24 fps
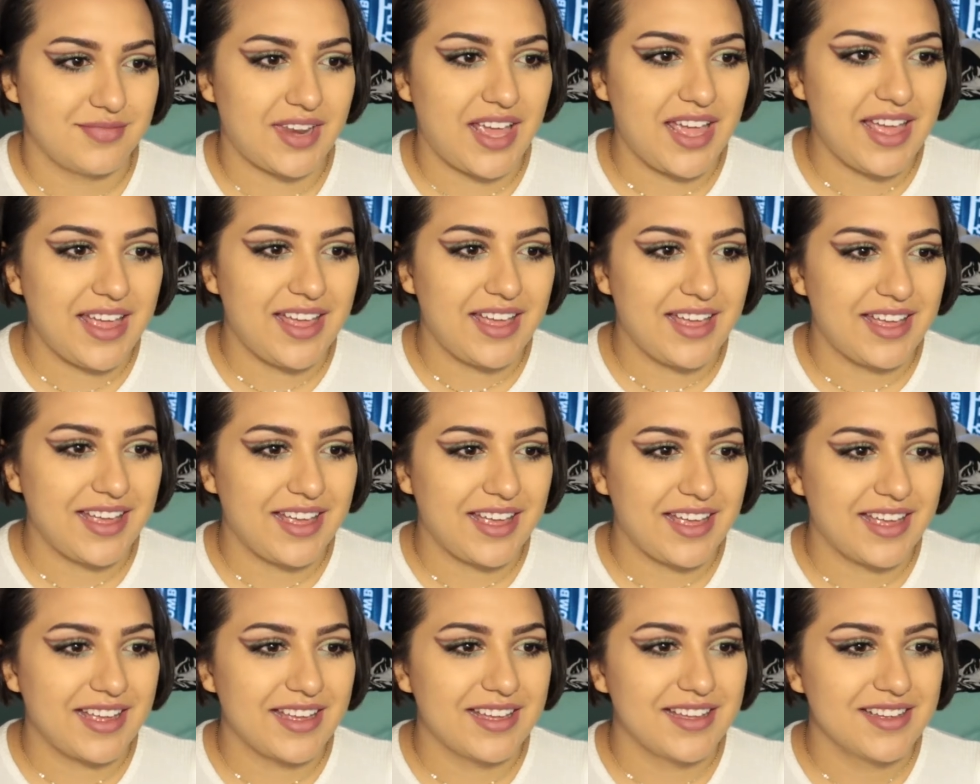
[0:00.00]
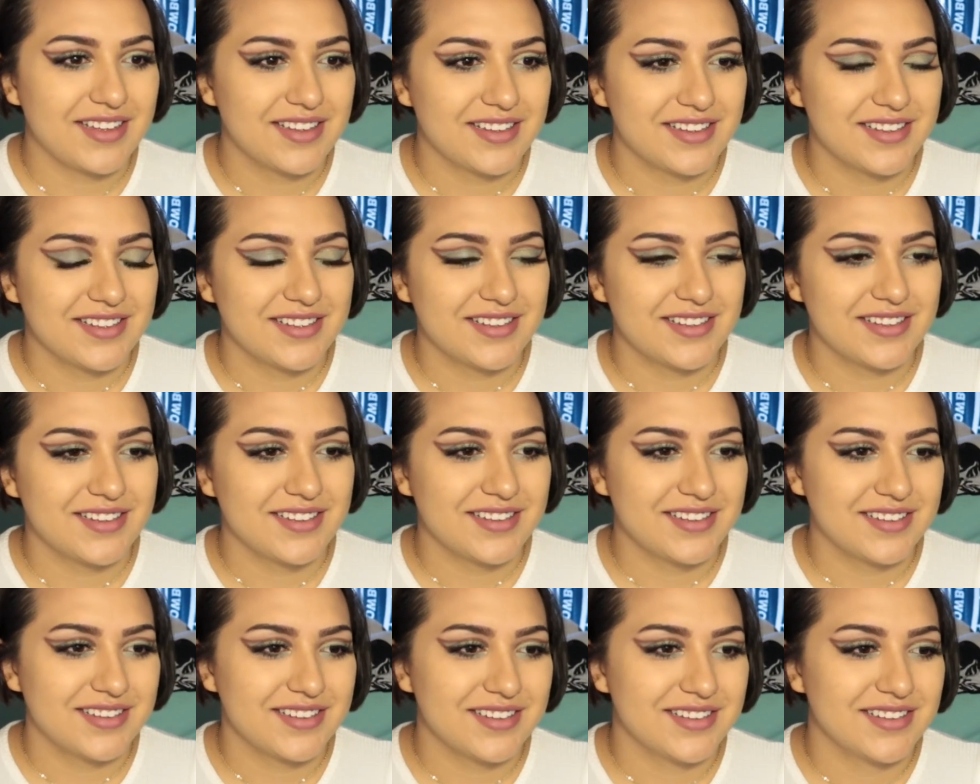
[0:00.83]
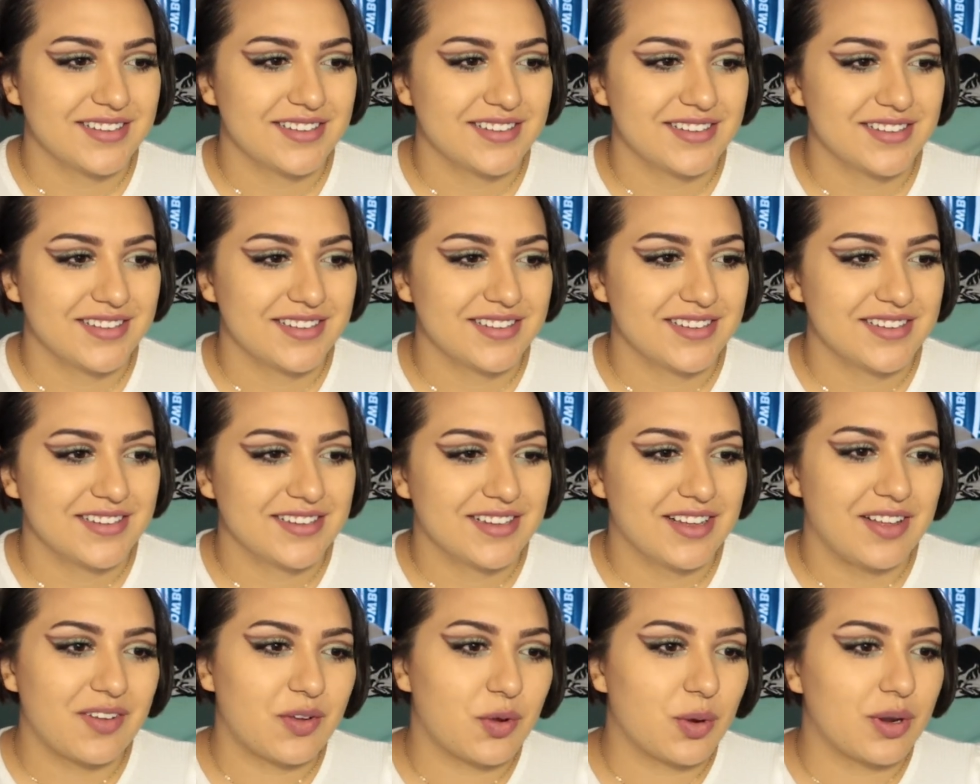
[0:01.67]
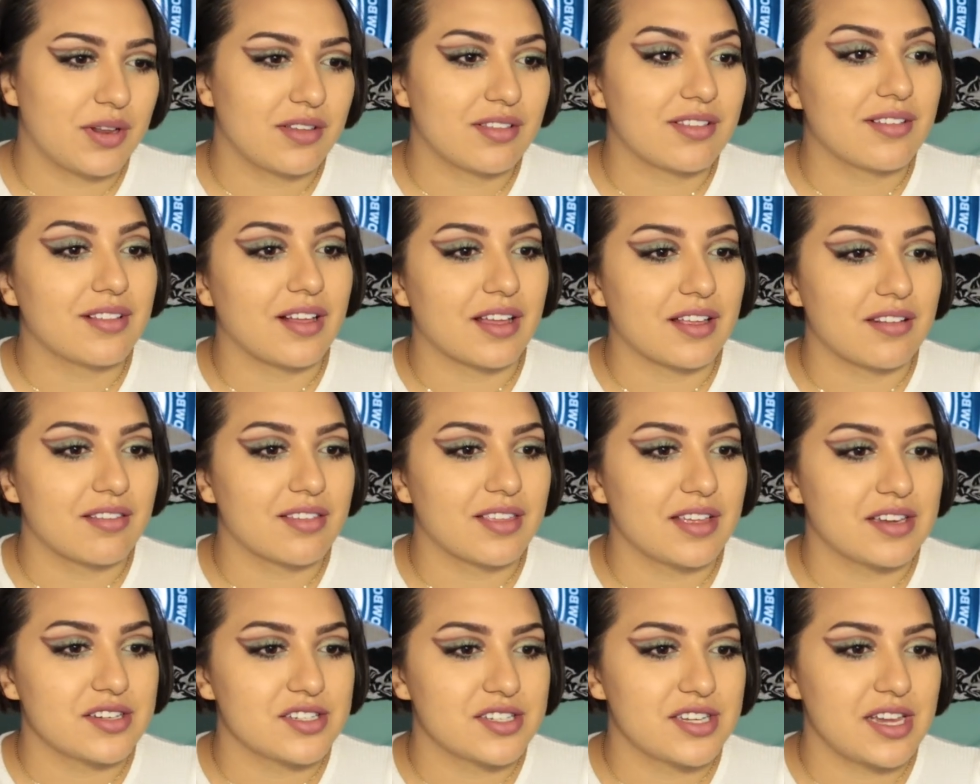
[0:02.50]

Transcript: Hey, of course he's not gonna say